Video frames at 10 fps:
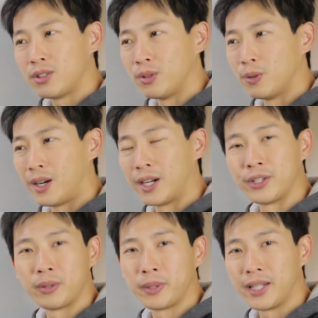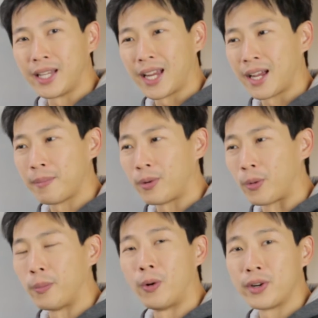to 100 milliamp
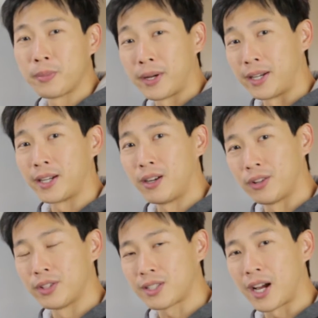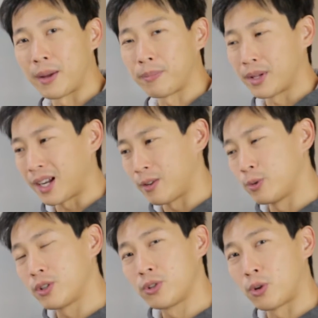or more depending on the type but I
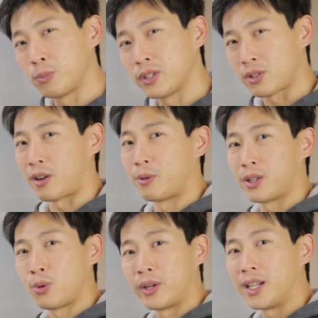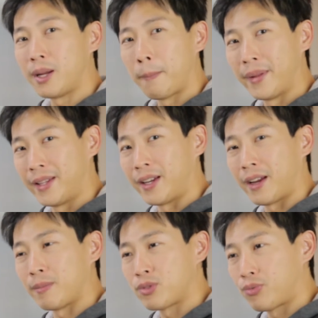would normally start with 20
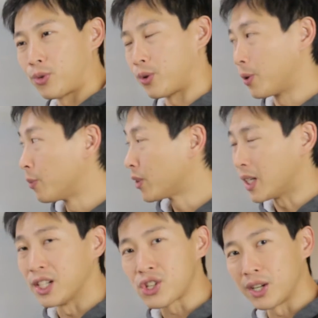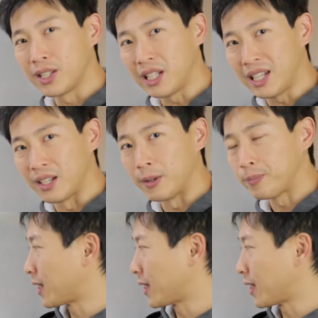milliamps for each LED.